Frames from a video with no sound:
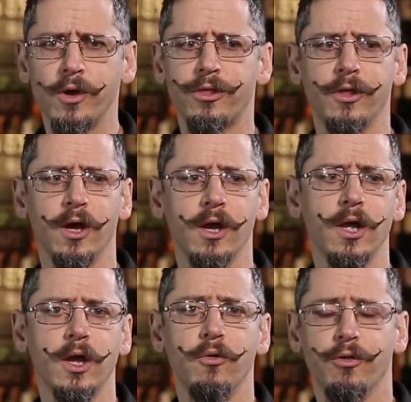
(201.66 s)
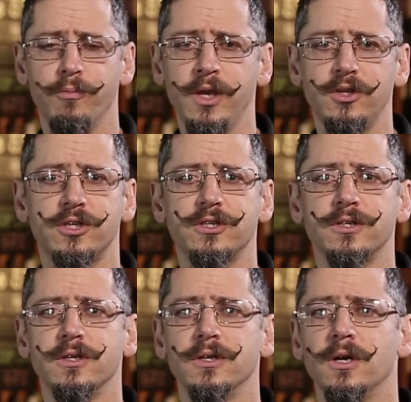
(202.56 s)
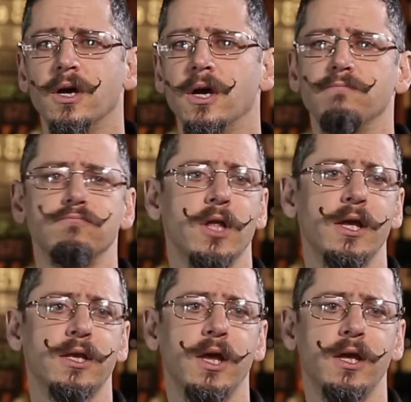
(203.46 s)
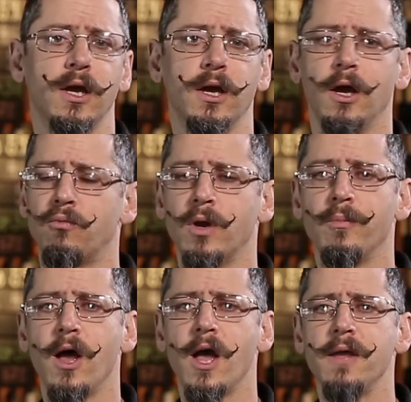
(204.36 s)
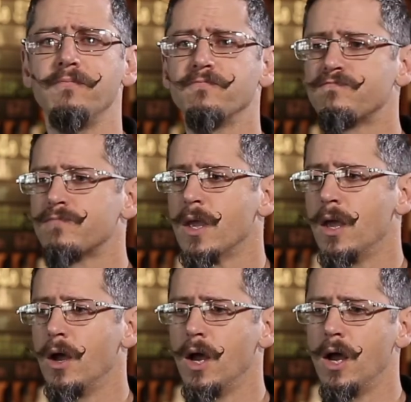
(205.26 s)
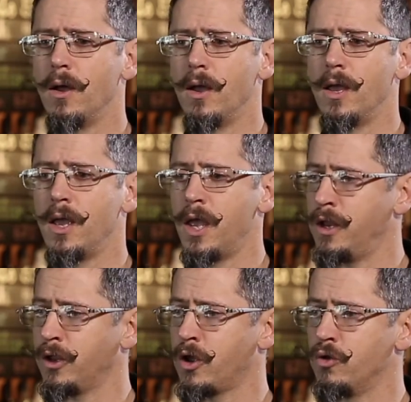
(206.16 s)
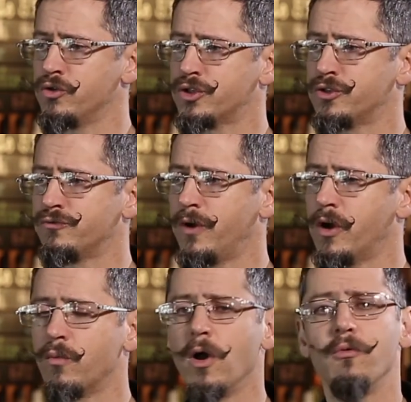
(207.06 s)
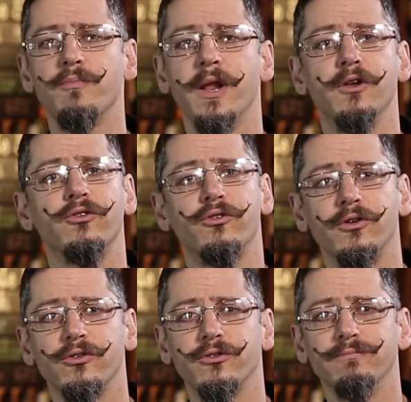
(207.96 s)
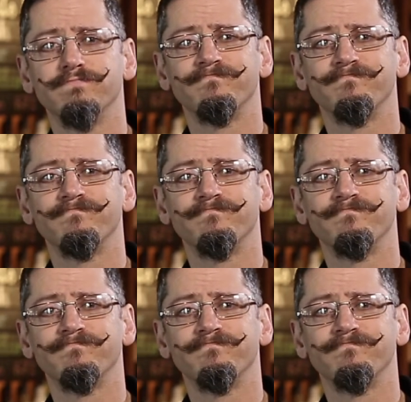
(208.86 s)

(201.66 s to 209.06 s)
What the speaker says: with meats, like a ribeye, and it goes very well with many desserts.